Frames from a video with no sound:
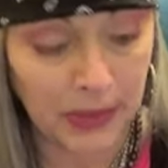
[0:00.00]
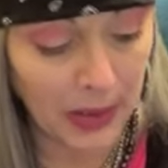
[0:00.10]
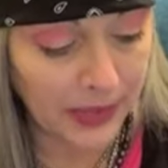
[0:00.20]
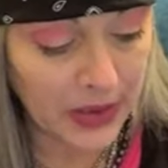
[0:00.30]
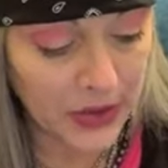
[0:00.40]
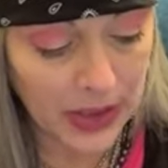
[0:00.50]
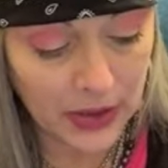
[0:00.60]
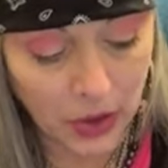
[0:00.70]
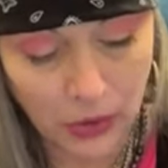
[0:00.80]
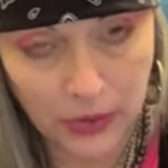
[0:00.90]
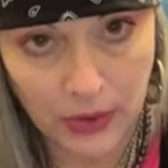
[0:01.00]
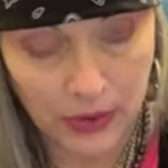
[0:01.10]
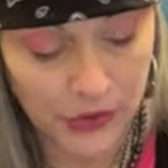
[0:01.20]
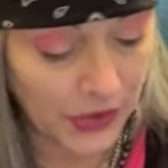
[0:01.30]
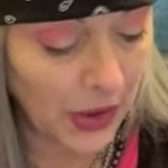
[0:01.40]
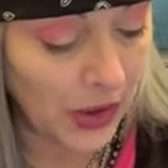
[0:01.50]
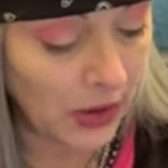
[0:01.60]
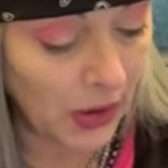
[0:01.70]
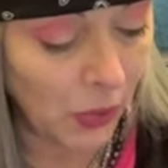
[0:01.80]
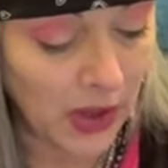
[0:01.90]
Puppies need owners. And you
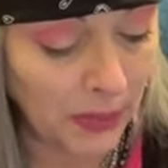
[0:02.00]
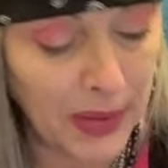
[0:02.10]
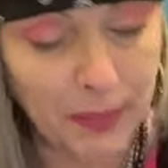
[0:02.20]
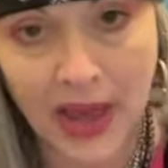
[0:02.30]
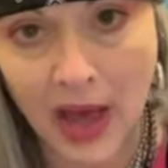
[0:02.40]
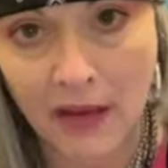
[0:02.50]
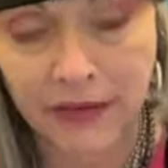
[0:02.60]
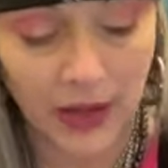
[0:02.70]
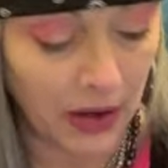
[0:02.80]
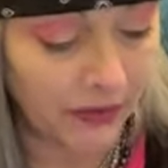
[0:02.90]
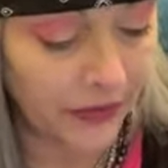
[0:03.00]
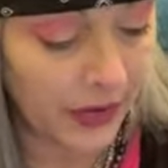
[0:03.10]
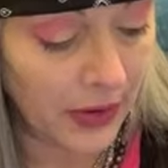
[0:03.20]
don't want to be Pavlov